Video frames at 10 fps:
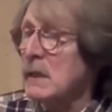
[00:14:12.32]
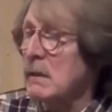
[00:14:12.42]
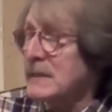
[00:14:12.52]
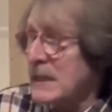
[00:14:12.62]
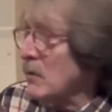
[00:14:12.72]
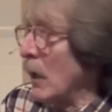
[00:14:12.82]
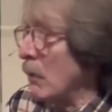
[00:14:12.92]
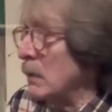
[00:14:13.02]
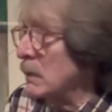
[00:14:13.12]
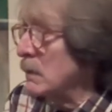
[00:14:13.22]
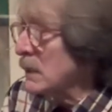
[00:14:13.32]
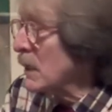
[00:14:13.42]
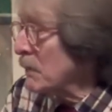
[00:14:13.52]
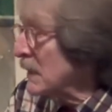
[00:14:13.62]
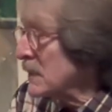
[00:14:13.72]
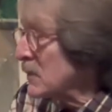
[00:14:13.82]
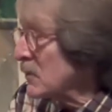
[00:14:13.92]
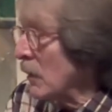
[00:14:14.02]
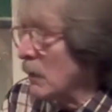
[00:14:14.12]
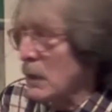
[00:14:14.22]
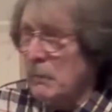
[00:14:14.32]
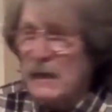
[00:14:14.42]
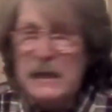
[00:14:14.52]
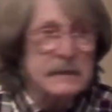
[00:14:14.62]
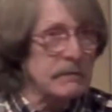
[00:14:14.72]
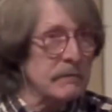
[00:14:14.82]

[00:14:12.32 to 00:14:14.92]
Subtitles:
Cicero. They talked about Cicero because